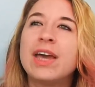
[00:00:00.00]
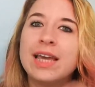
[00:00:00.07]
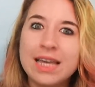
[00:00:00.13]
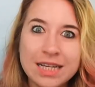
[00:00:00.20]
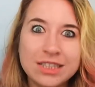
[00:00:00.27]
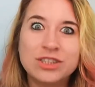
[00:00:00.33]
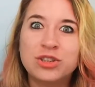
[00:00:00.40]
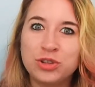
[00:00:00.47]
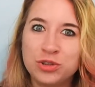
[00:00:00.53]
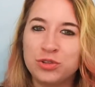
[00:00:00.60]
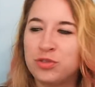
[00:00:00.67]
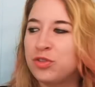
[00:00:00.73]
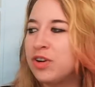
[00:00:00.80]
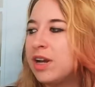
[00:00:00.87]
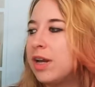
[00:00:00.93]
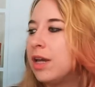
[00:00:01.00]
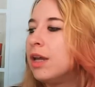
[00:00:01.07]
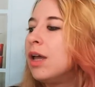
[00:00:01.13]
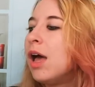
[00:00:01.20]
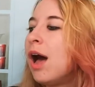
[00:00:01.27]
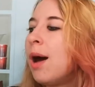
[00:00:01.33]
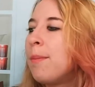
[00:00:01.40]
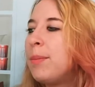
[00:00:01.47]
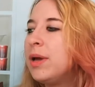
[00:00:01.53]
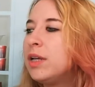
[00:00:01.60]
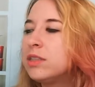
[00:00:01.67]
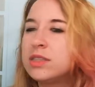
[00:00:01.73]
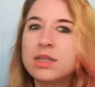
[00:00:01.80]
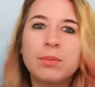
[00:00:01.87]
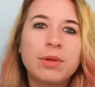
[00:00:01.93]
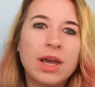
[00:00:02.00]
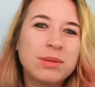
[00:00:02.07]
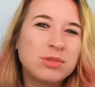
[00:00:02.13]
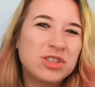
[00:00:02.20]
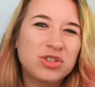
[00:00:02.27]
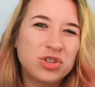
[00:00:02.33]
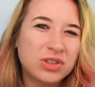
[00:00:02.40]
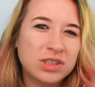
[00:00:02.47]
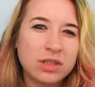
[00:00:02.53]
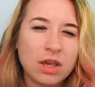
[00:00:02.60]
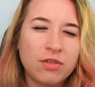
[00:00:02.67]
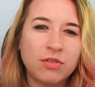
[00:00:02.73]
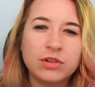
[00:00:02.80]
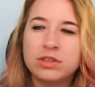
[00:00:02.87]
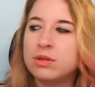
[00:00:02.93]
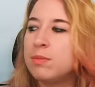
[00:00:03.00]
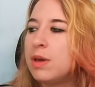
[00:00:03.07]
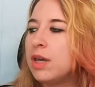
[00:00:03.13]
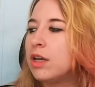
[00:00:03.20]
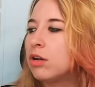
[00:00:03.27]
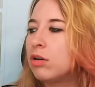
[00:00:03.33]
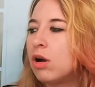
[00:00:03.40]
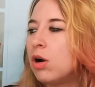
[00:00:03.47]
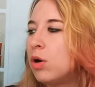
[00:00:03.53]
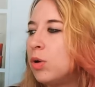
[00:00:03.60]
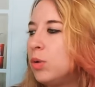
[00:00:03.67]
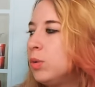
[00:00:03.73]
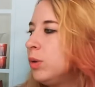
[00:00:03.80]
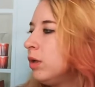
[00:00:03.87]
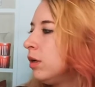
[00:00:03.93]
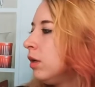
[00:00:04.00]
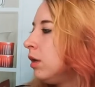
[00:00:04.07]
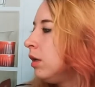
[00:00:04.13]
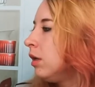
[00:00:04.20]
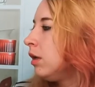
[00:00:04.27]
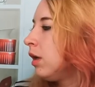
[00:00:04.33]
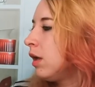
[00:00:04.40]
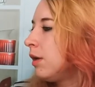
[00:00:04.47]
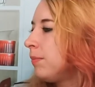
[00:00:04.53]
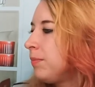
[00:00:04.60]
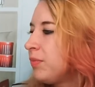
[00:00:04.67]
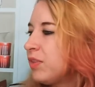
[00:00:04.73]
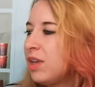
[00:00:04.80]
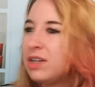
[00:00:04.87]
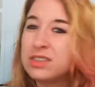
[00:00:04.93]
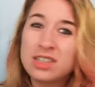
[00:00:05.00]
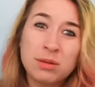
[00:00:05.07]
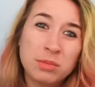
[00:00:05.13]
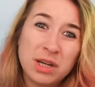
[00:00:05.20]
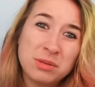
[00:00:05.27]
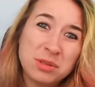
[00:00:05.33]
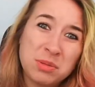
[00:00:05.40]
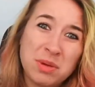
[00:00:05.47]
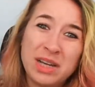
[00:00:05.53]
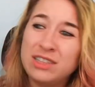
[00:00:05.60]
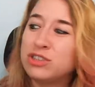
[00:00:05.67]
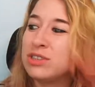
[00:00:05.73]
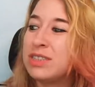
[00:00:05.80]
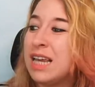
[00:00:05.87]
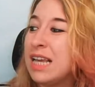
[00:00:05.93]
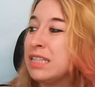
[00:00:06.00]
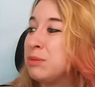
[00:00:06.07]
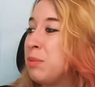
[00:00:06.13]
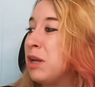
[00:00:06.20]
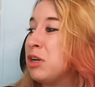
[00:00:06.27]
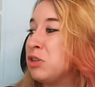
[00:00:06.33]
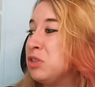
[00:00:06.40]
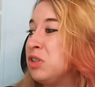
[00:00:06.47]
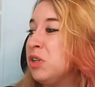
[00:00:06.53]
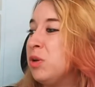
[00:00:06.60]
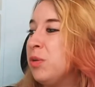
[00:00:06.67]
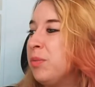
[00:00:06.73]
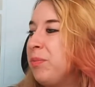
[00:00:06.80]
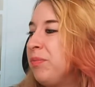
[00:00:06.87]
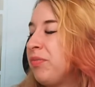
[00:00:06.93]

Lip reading: is gluten-free, but sometimes it's just safer to make your own, and sometimes it might just taste better too.